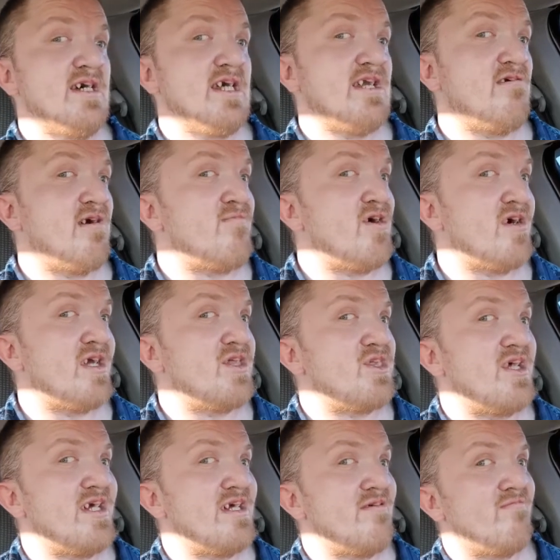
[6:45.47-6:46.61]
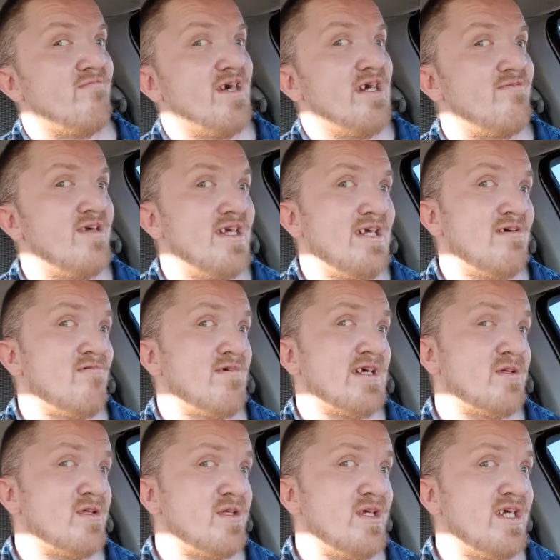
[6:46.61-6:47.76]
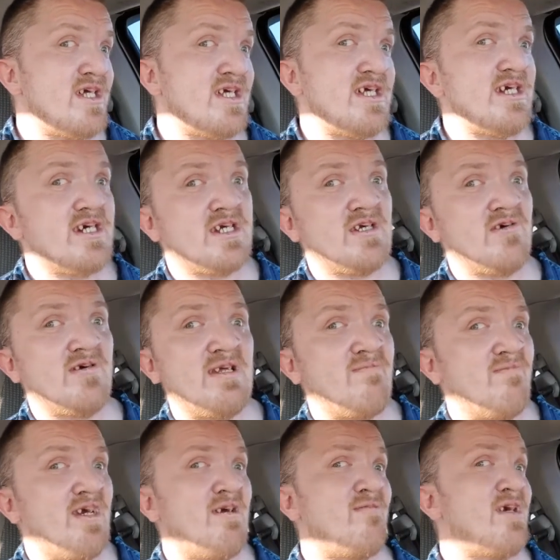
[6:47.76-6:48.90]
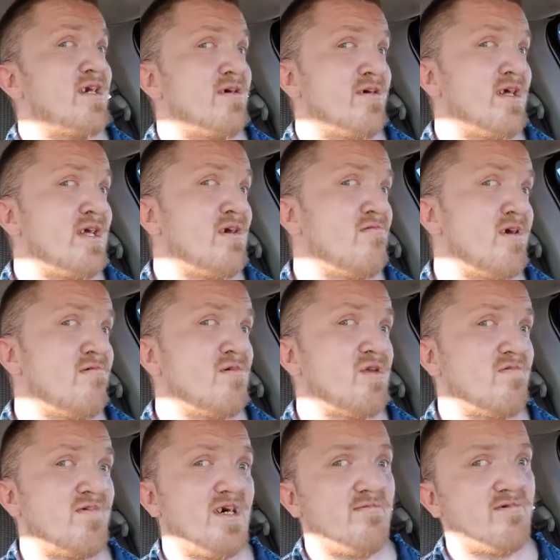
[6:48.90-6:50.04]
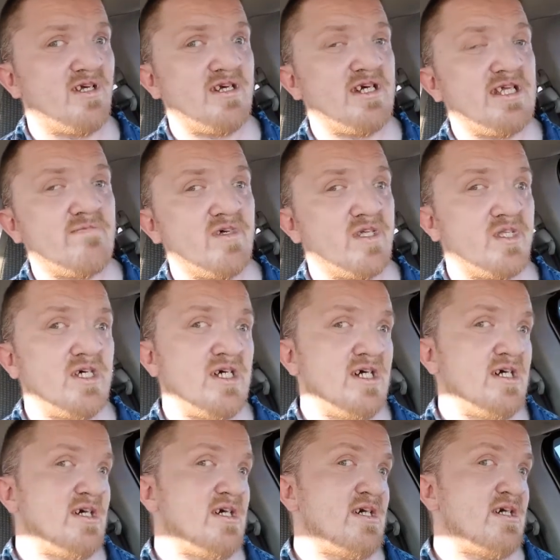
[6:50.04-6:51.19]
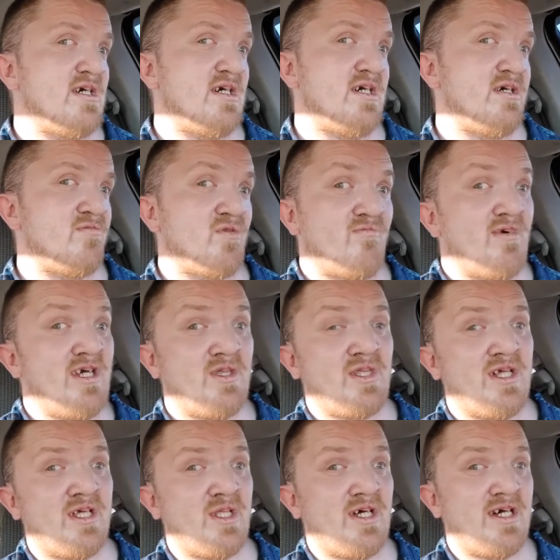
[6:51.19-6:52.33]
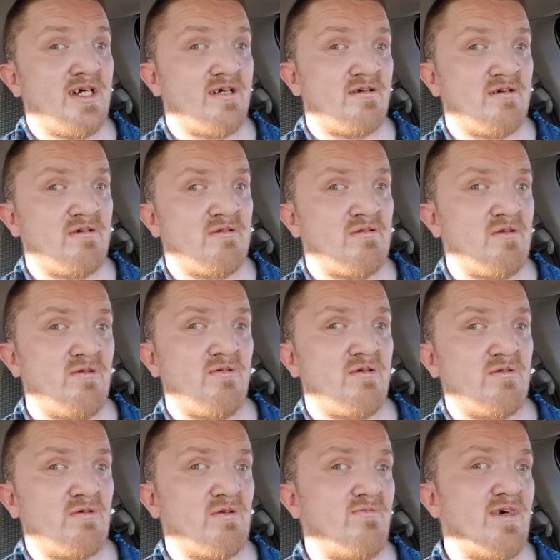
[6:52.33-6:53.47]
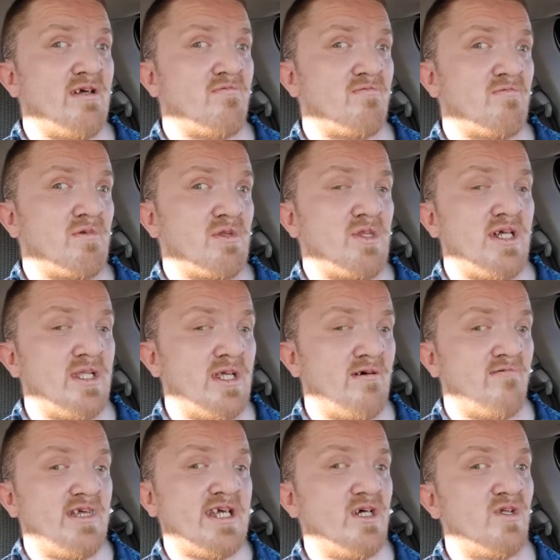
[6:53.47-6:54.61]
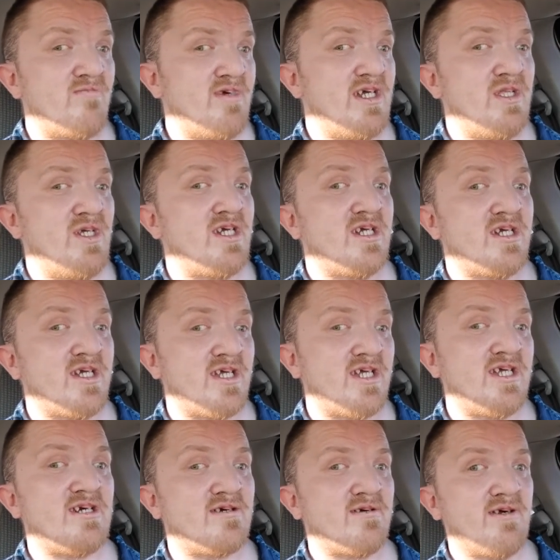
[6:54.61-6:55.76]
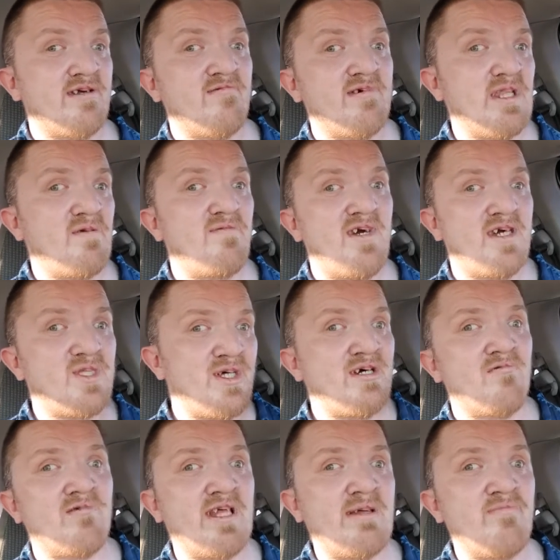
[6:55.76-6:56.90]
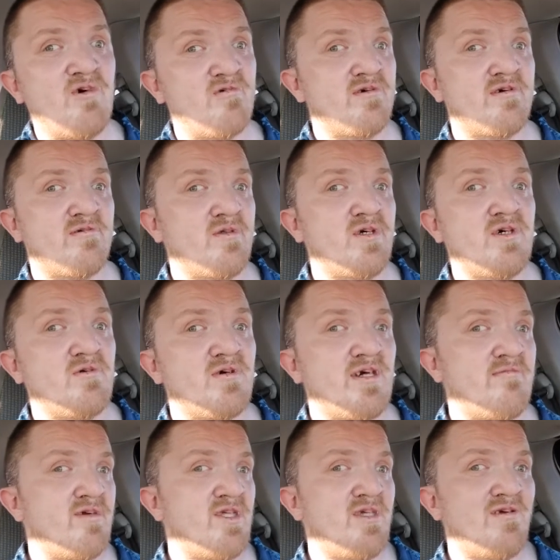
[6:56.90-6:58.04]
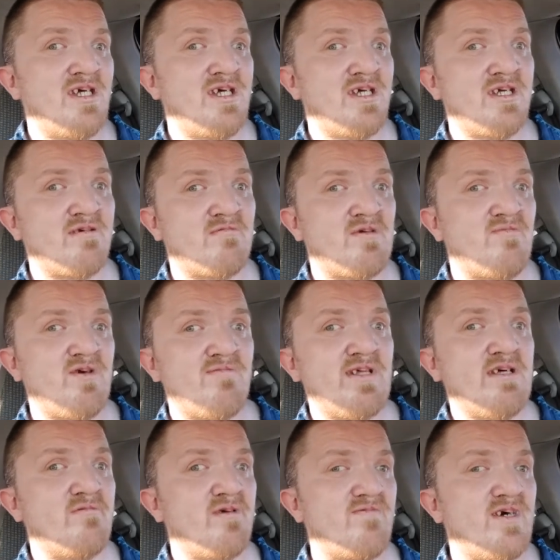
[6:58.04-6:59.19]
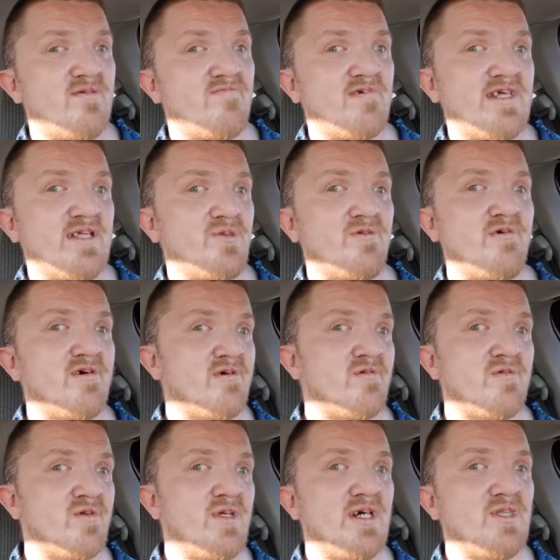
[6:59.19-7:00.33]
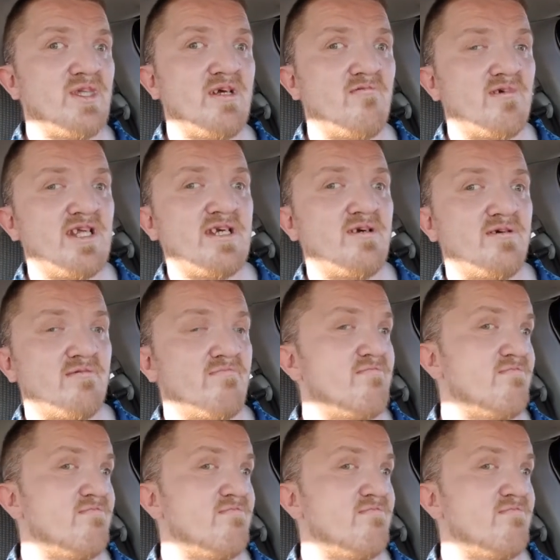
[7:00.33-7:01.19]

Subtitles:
So I bought it thinking maybe it was going to need injectors, maybe I could get away with a valve adjustment. The main thing that was telling me it needed injectors was the fact that it would smoke under load. I mean, you get above 75% throttle and that thing would start